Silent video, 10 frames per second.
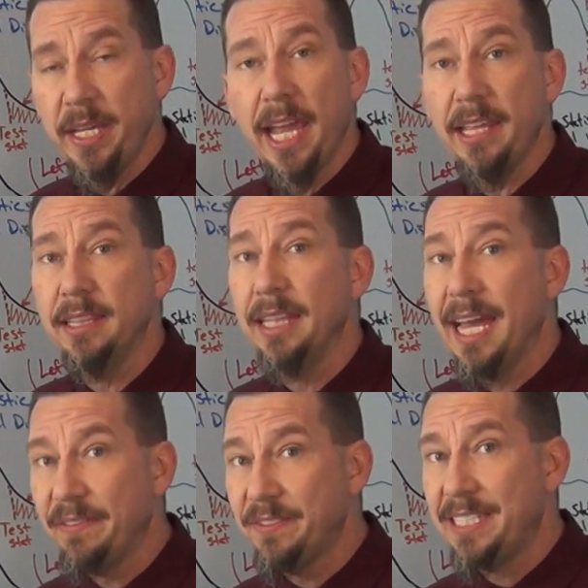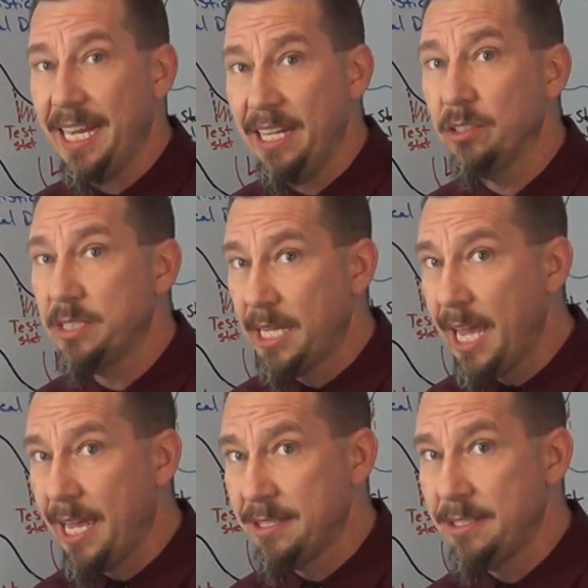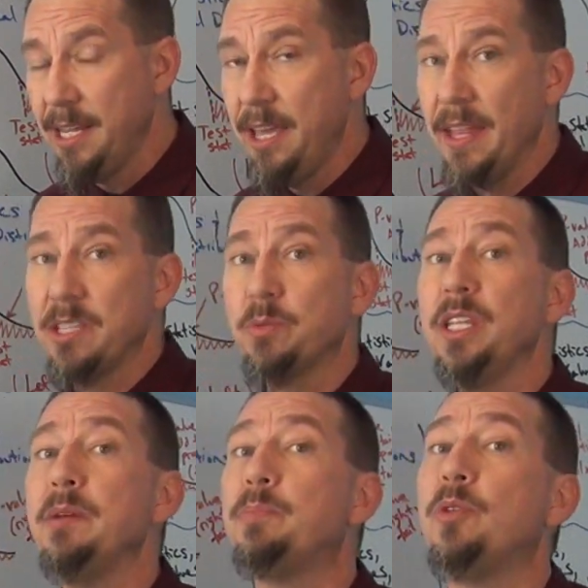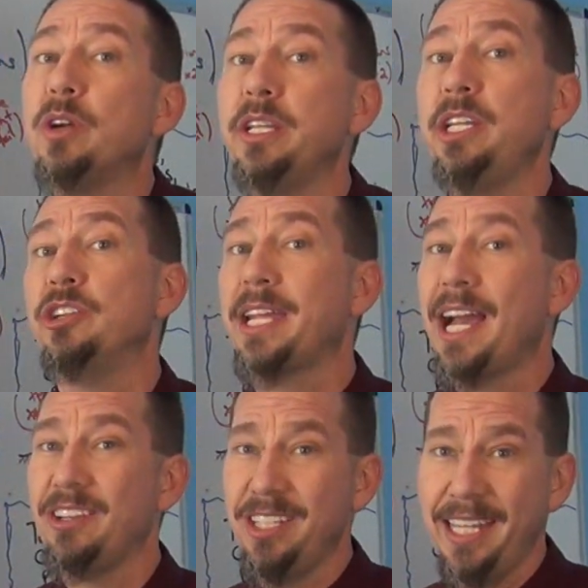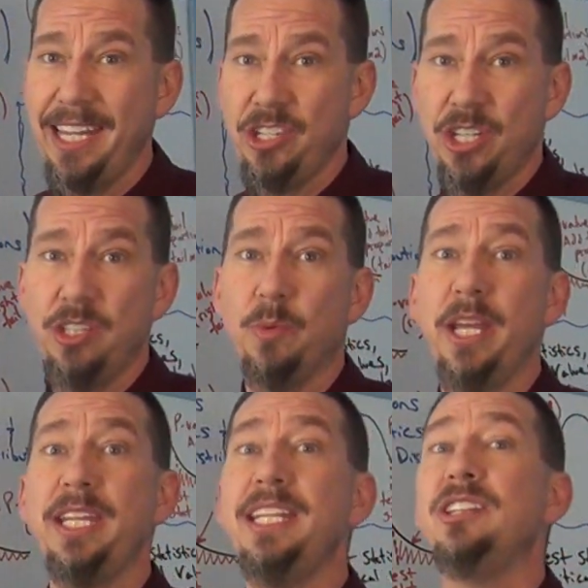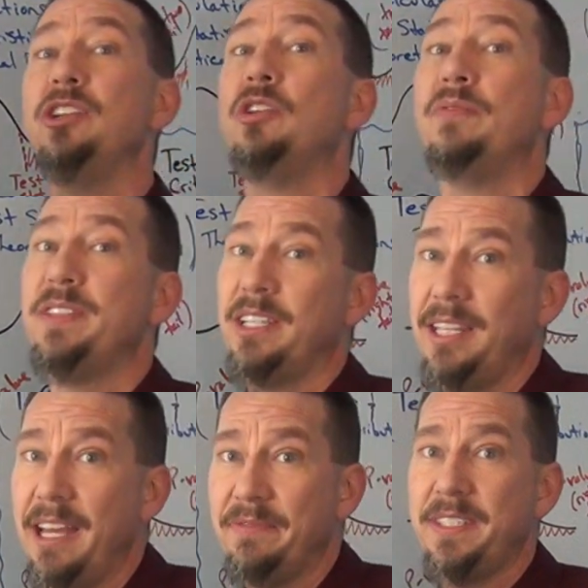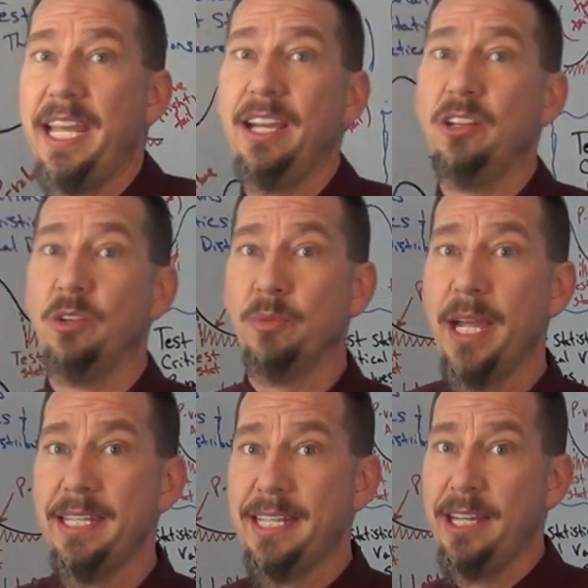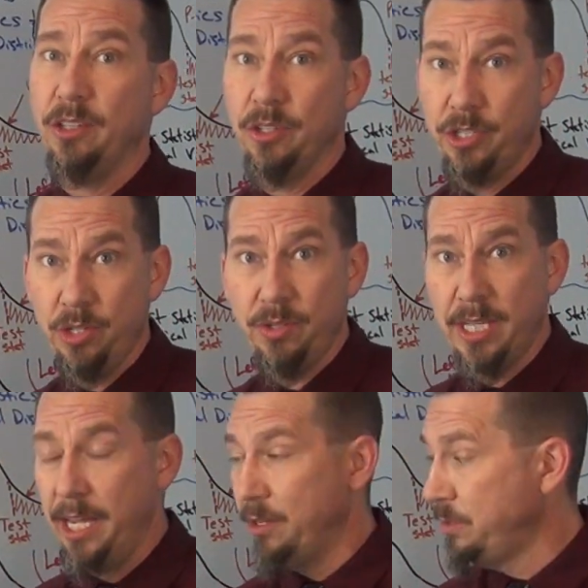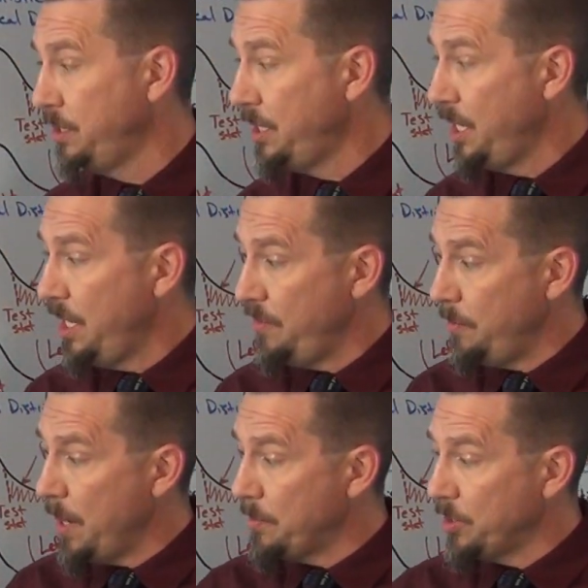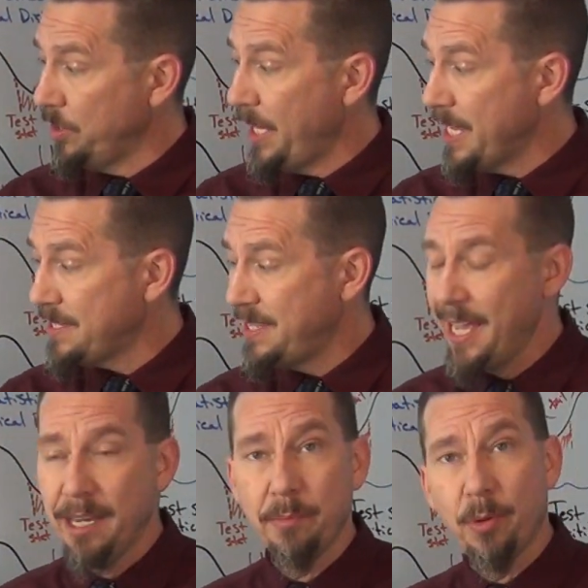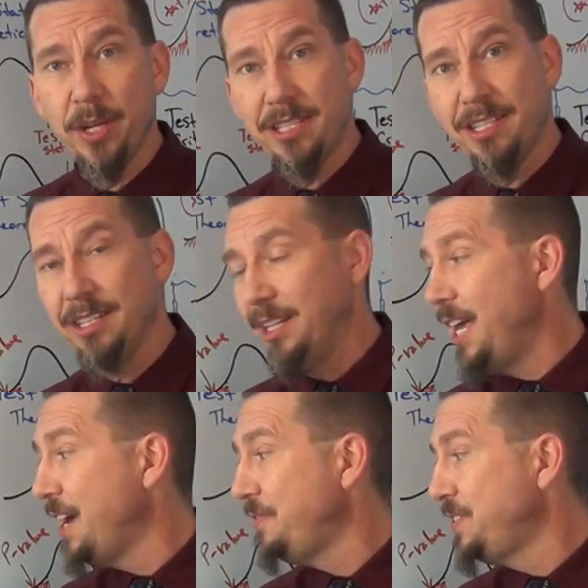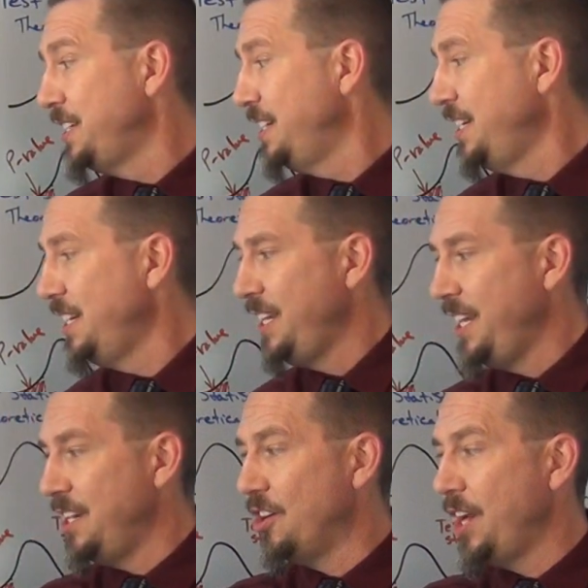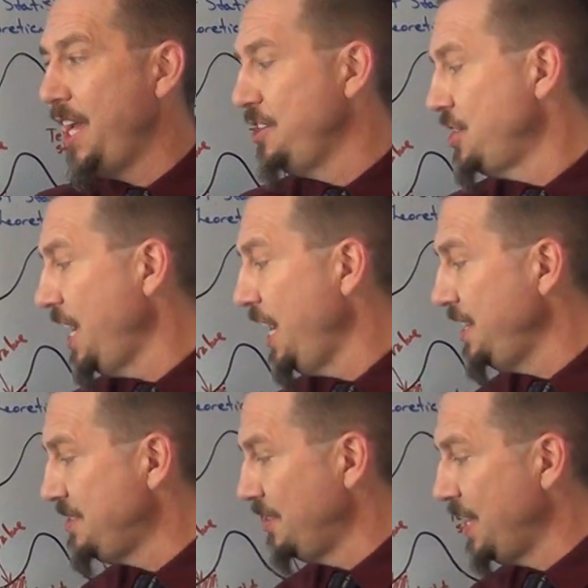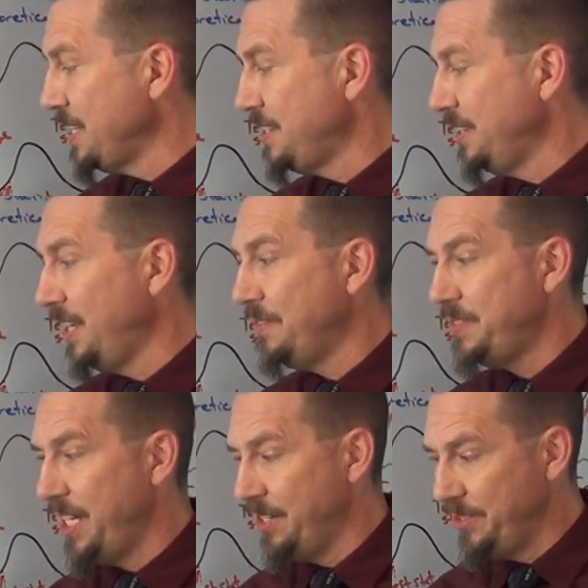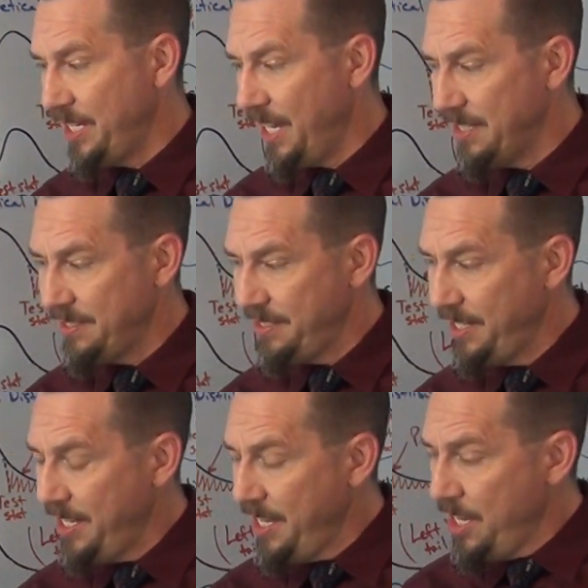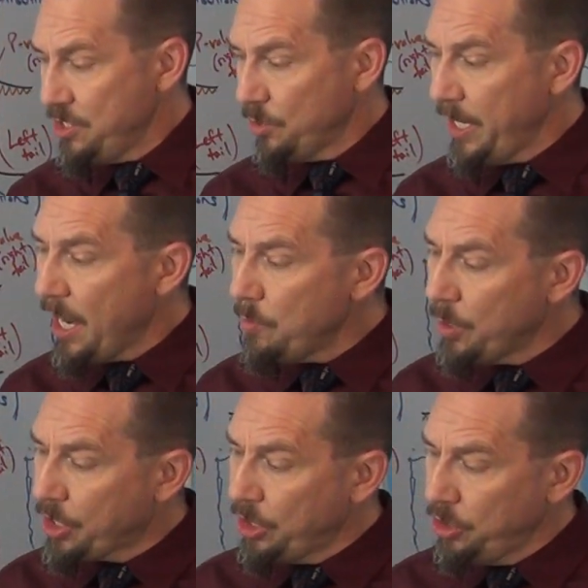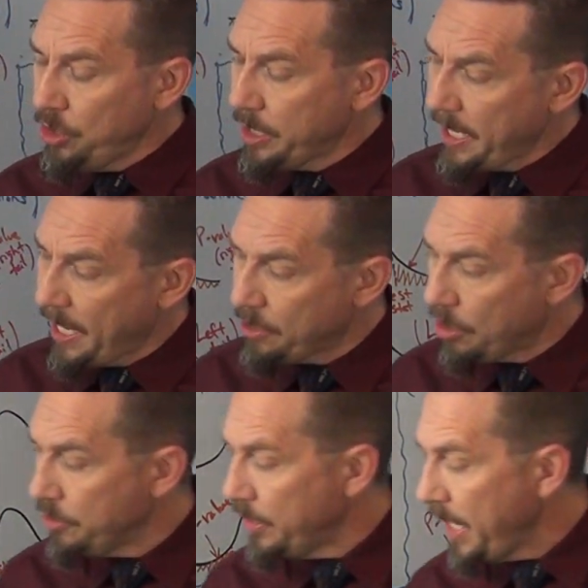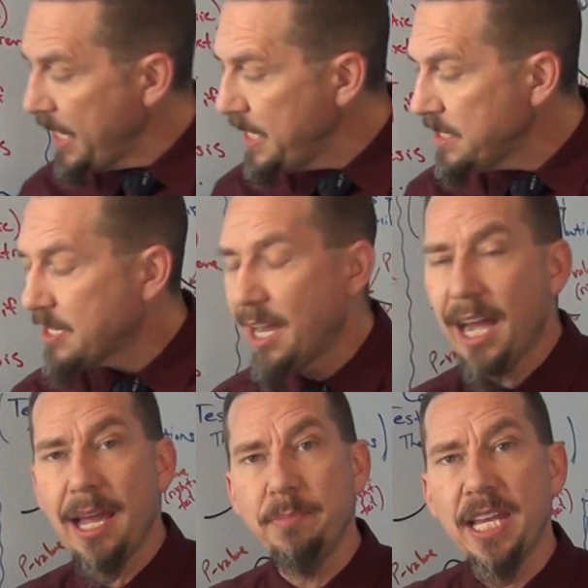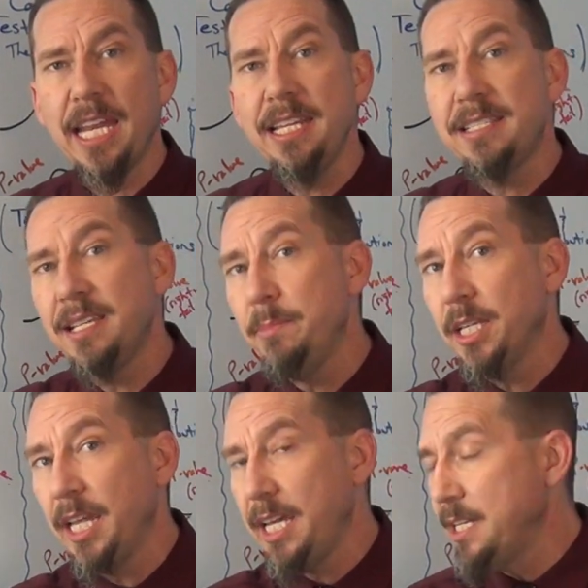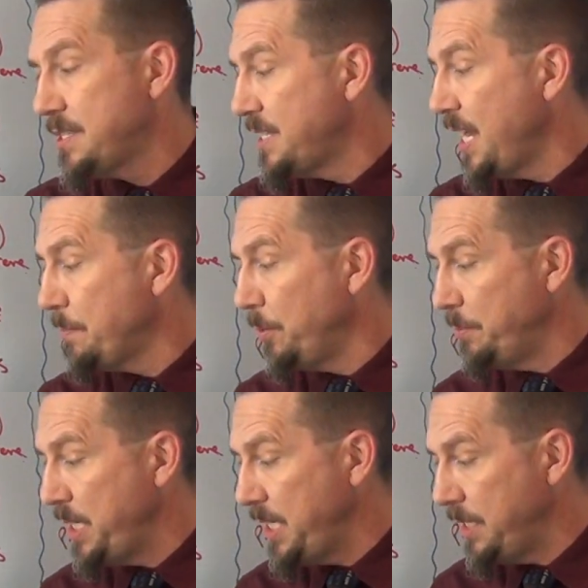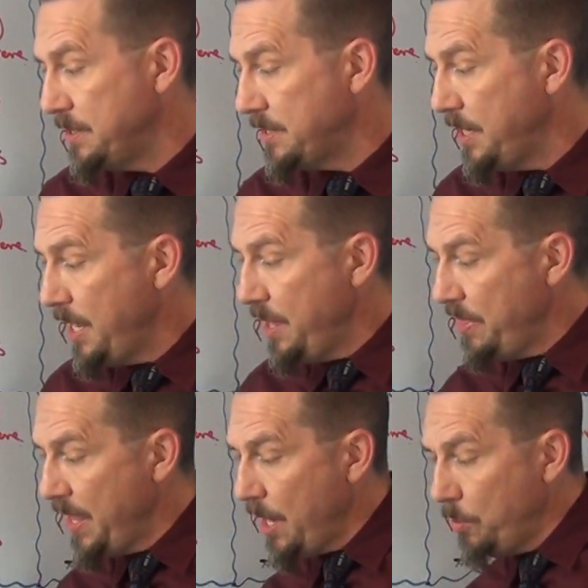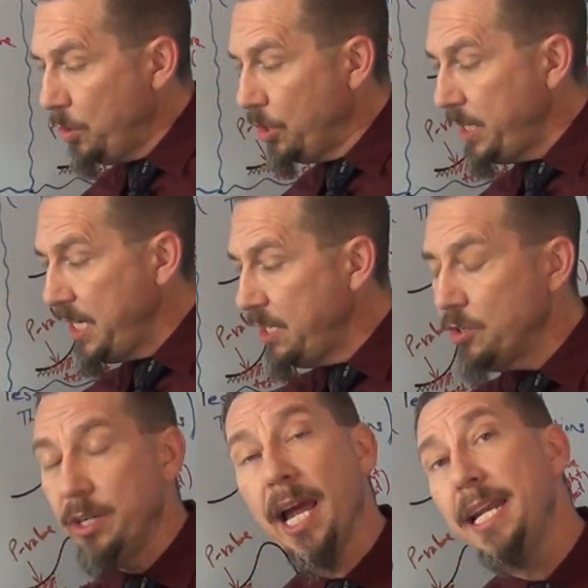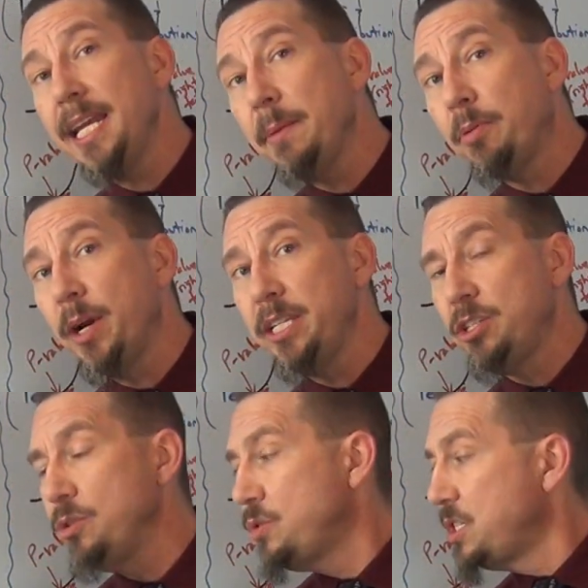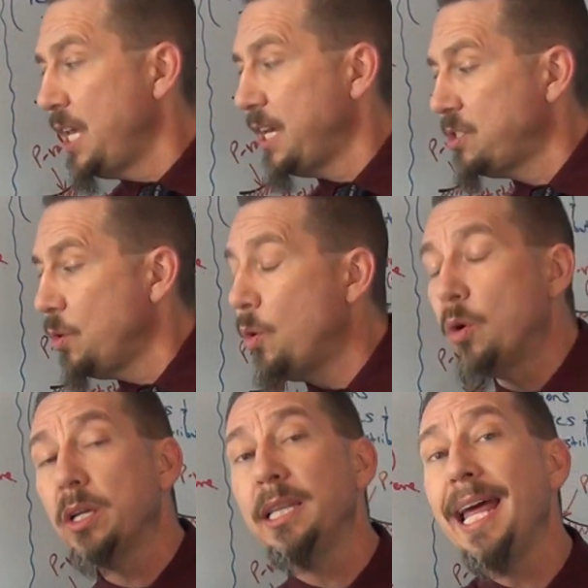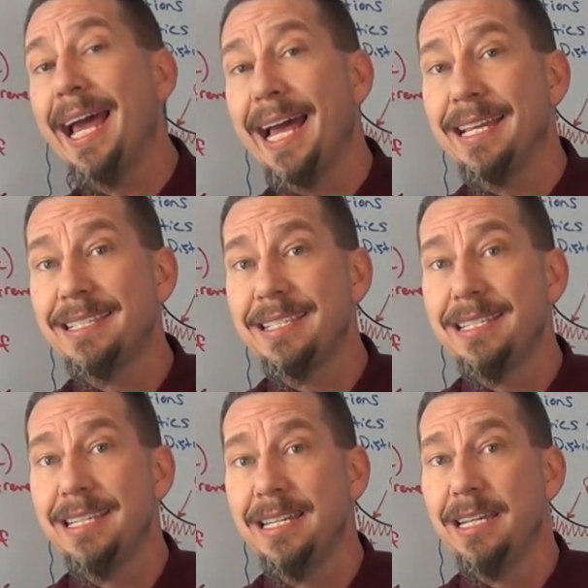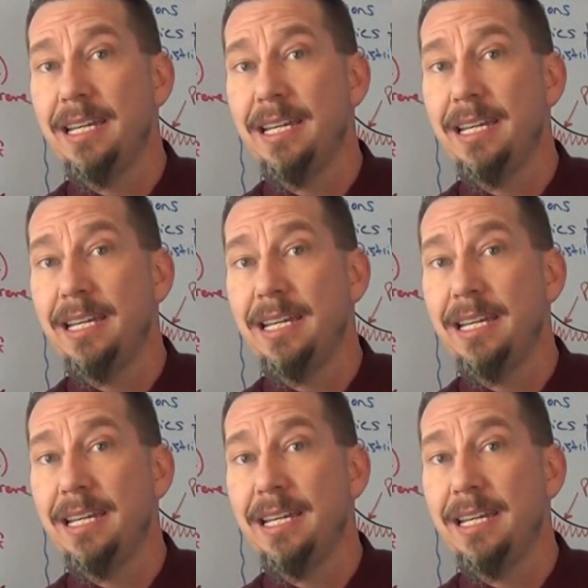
be a left-tailed test. That's really important in your calculations, why you need to know if it's a left tail or right tail or 2 tail. Remember, less than points to the left in our HA, so that's a left tail test. So now we're going to look at, are there any times, any simulated sample means that were either 98.26 or less